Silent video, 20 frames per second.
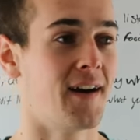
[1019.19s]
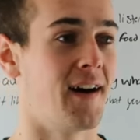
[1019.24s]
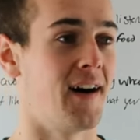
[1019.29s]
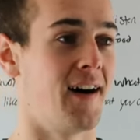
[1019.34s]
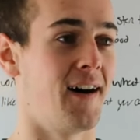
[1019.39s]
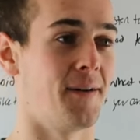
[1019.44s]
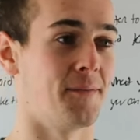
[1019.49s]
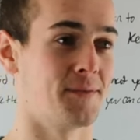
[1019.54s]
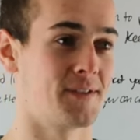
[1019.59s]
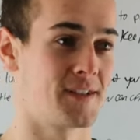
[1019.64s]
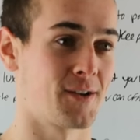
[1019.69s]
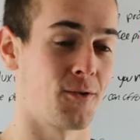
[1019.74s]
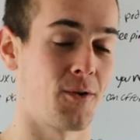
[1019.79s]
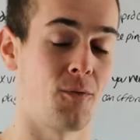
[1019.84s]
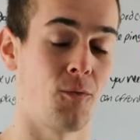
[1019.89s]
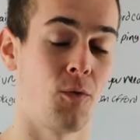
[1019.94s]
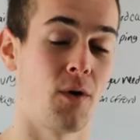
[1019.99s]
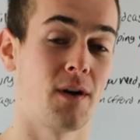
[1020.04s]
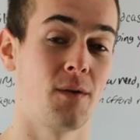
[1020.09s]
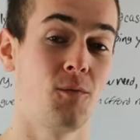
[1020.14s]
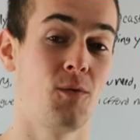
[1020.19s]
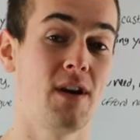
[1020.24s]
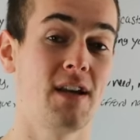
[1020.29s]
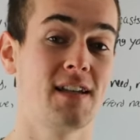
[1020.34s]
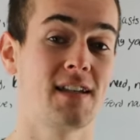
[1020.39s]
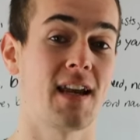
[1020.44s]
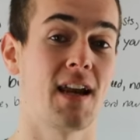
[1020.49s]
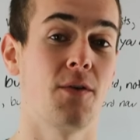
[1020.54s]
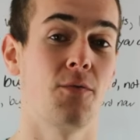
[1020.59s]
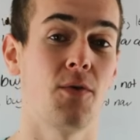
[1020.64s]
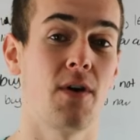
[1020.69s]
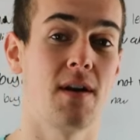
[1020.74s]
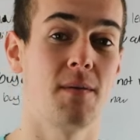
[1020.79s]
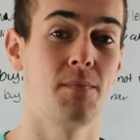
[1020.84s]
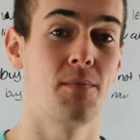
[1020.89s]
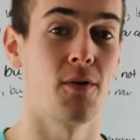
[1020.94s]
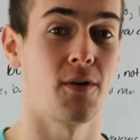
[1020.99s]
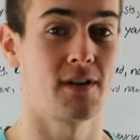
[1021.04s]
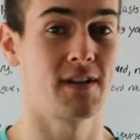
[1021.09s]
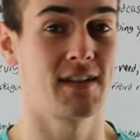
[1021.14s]
Um, so when we say
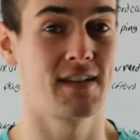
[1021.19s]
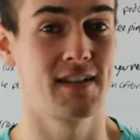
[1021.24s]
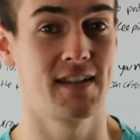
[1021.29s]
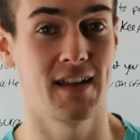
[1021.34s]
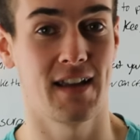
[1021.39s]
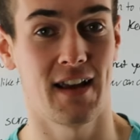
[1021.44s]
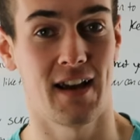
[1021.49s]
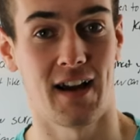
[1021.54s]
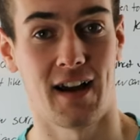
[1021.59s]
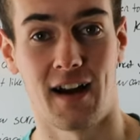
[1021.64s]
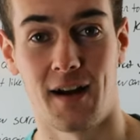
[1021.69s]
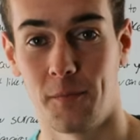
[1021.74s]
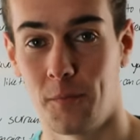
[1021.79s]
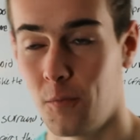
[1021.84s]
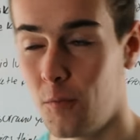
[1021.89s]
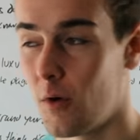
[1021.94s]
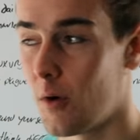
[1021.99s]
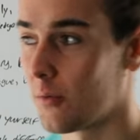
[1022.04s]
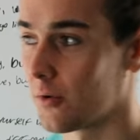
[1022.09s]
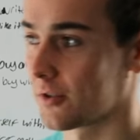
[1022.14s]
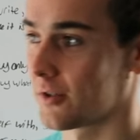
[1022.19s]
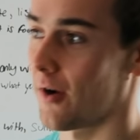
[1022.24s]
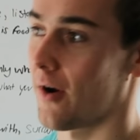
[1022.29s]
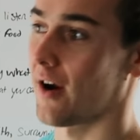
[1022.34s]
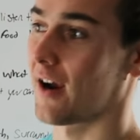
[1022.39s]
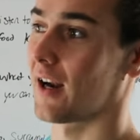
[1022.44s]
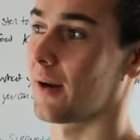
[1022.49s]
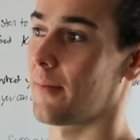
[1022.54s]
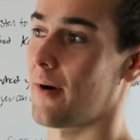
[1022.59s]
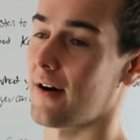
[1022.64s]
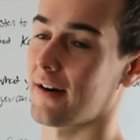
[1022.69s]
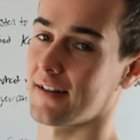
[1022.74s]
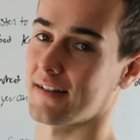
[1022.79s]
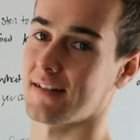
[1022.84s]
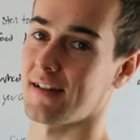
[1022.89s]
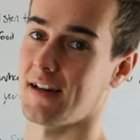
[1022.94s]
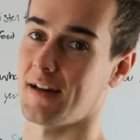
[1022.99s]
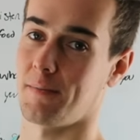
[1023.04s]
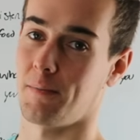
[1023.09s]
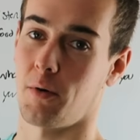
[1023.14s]
read books, um, what we're talking about
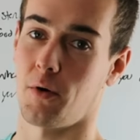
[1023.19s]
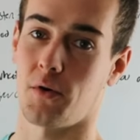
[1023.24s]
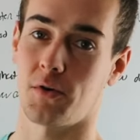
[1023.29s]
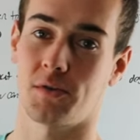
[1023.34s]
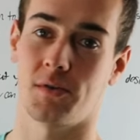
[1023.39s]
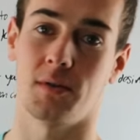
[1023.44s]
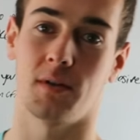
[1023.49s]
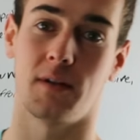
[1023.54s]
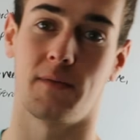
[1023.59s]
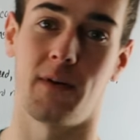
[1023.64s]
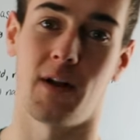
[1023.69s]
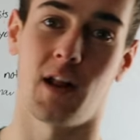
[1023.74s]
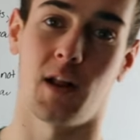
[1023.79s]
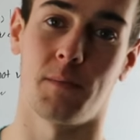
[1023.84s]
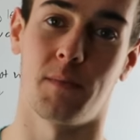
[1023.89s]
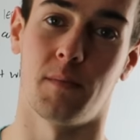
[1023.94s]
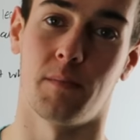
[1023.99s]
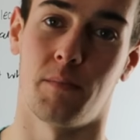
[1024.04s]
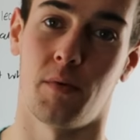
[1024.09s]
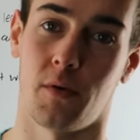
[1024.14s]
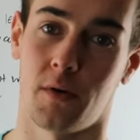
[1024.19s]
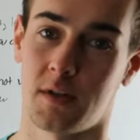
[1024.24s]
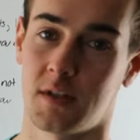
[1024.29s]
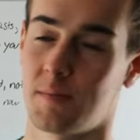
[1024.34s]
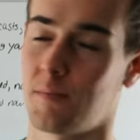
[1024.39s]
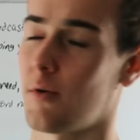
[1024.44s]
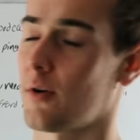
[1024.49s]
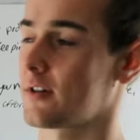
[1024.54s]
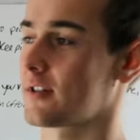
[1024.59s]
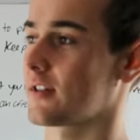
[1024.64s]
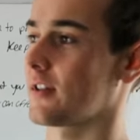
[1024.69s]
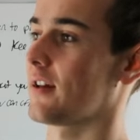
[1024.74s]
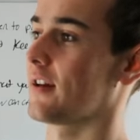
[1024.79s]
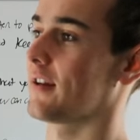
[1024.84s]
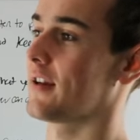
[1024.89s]
is like personal development books. Books